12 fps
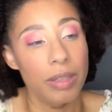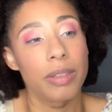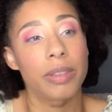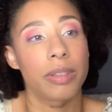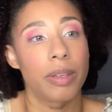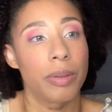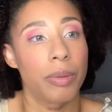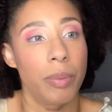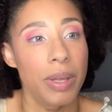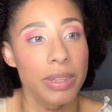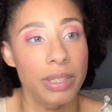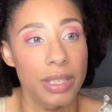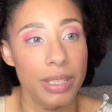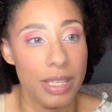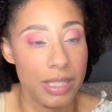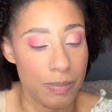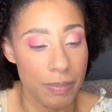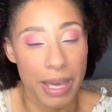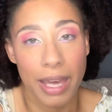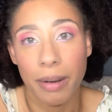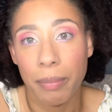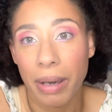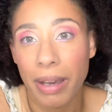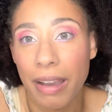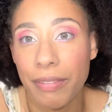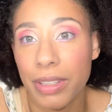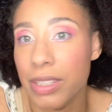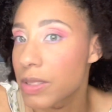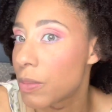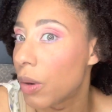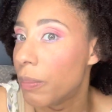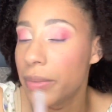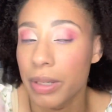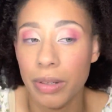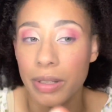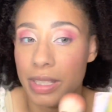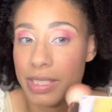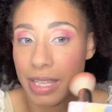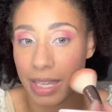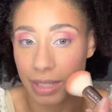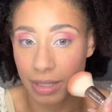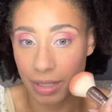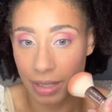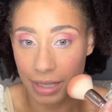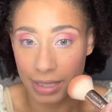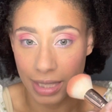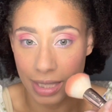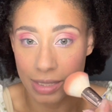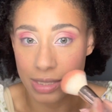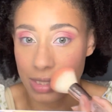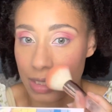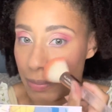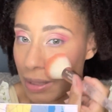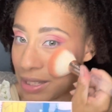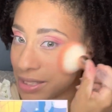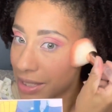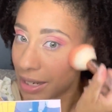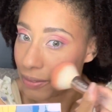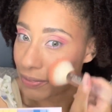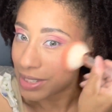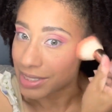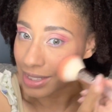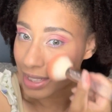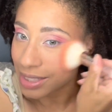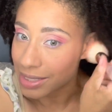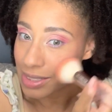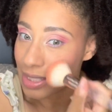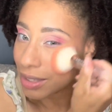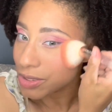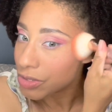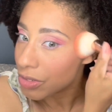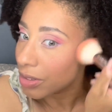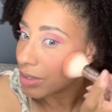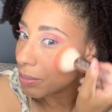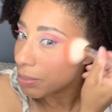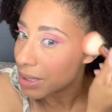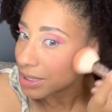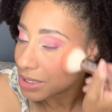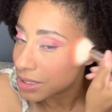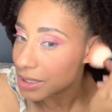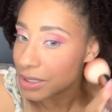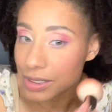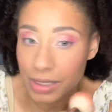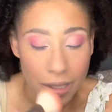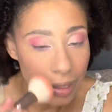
So the one thing that's bad about having this small mirror is that I can't see my entire face. I can't see how strong the blush is.